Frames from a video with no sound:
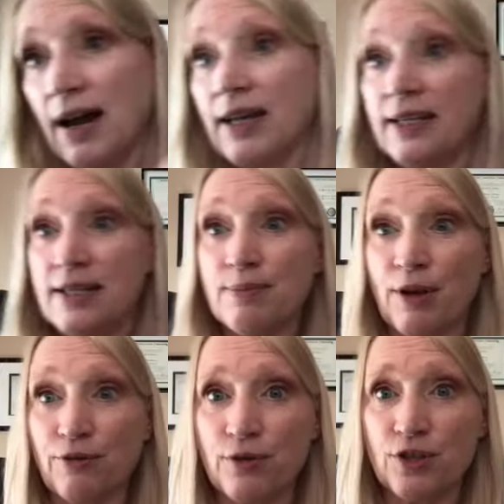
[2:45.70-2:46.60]
It is my
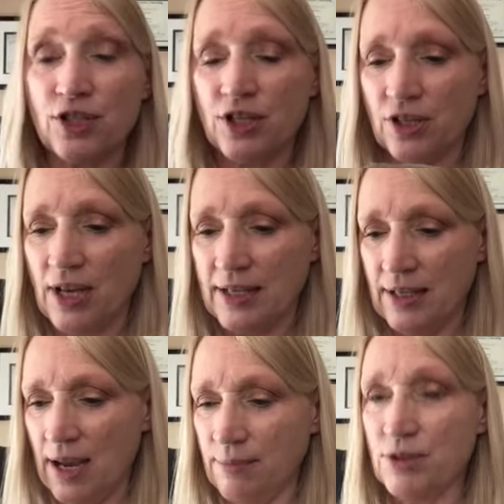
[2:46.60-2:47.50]
first
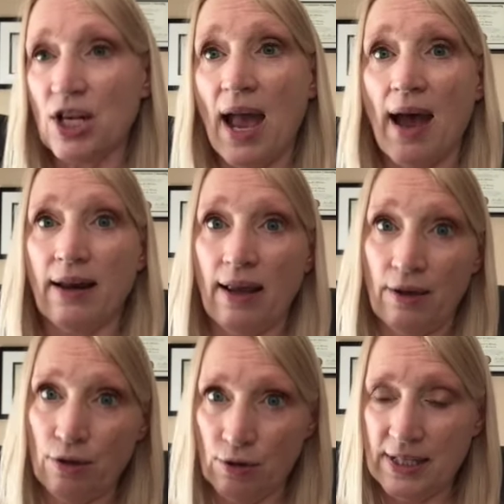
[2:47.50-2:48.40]
attempt at a
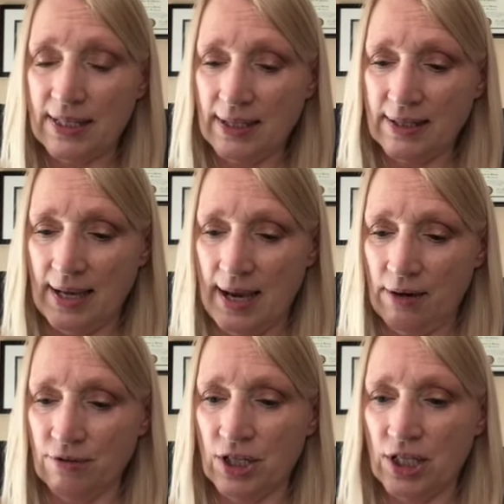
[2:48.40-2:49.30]
36
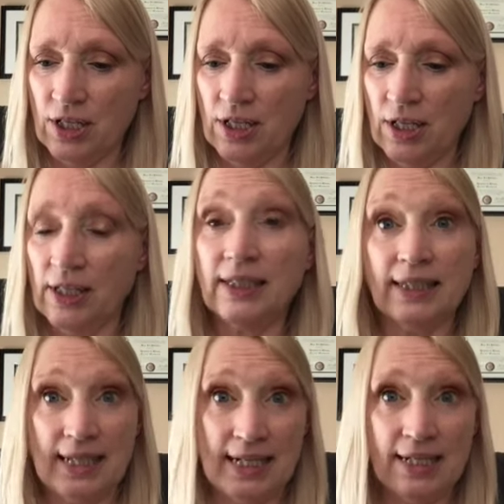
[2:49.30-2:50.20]
count
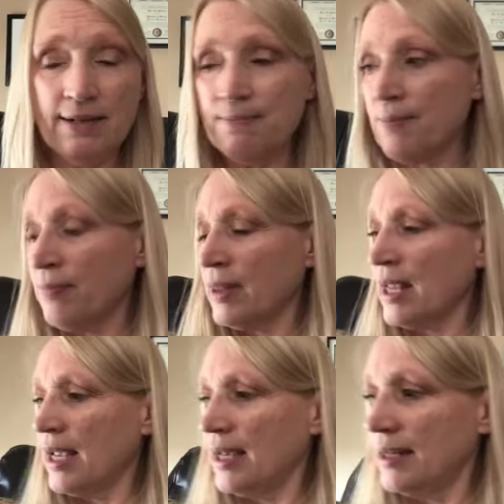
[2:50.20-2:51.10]
linen.
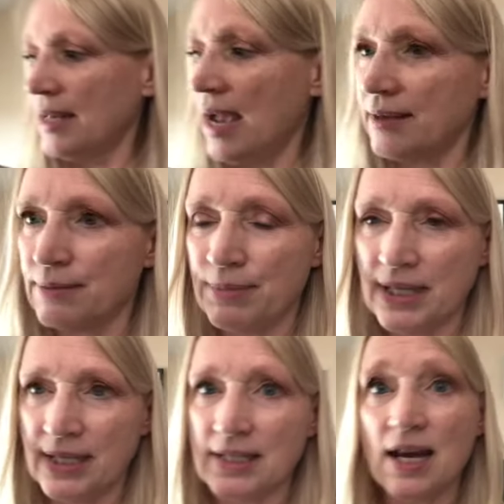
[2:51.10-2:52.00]
It has
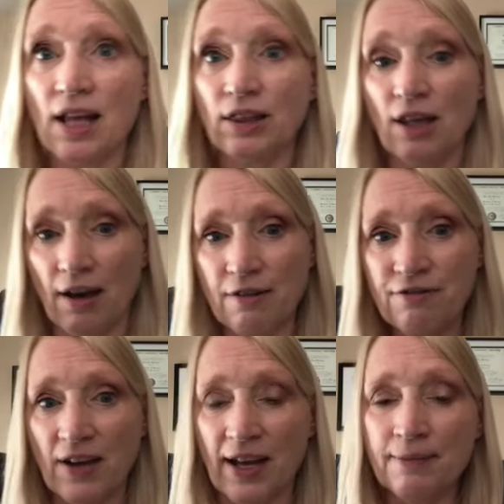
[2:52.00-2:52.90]
been a lot of
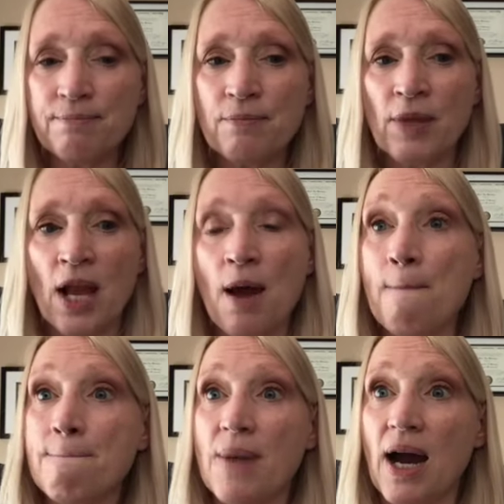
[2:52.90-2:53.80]
fun.
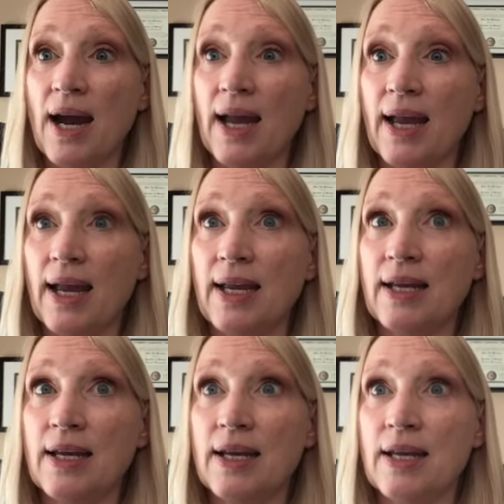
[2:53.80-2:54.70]
My
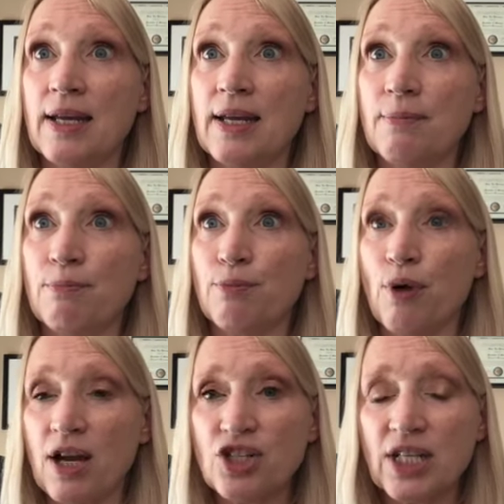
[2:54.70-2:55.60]

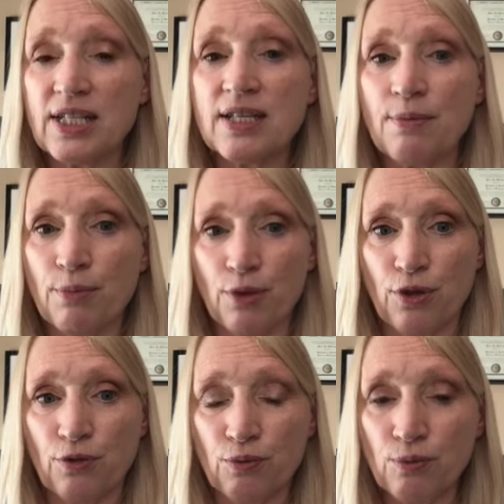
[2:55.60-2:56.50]
project number
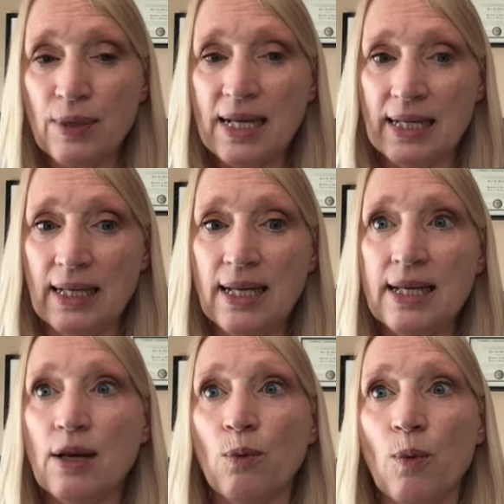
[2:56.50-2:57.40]
3
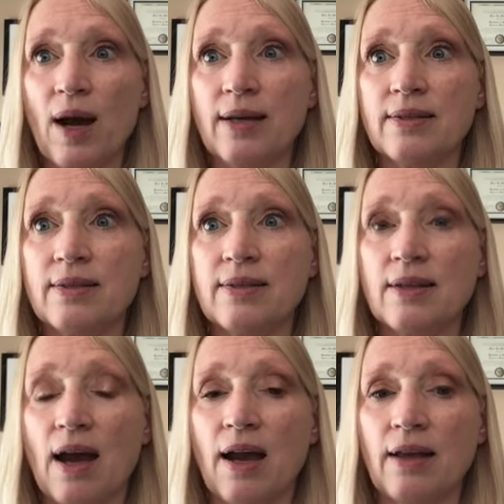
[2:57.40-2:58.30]
was
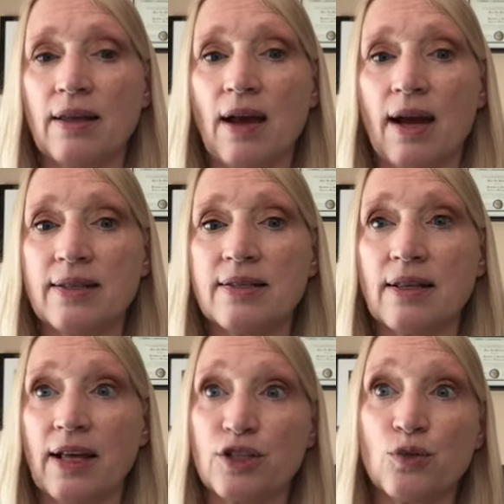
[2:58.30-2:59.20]
I had
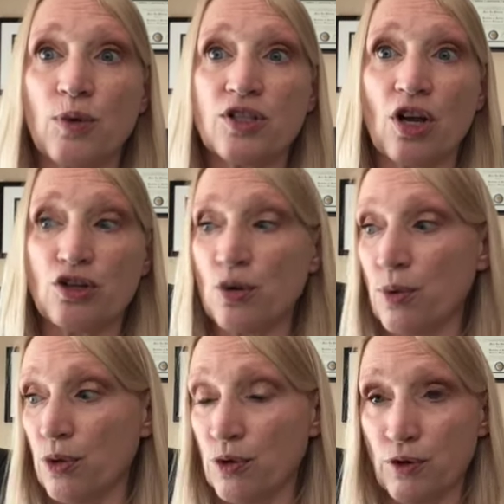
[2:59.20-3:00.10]
selected was October
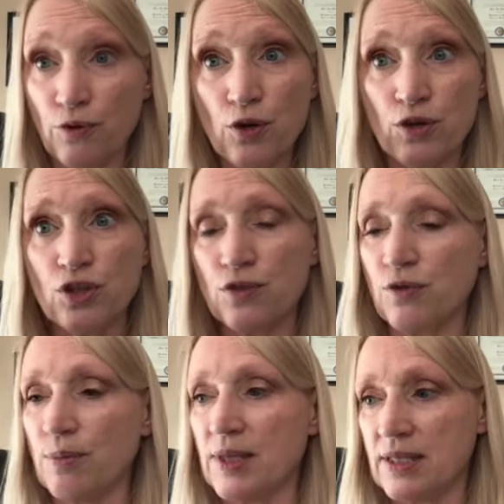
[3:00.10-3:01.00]
31st
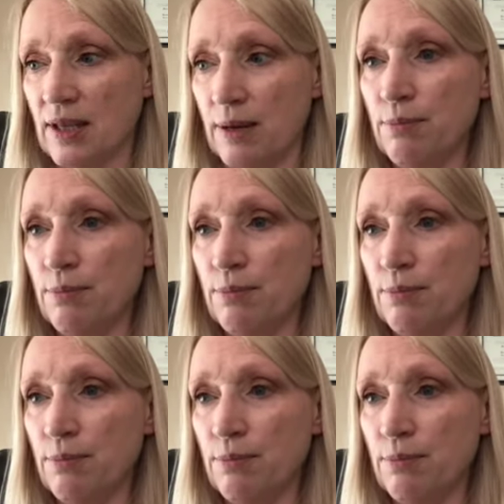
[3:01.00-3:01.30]
from the same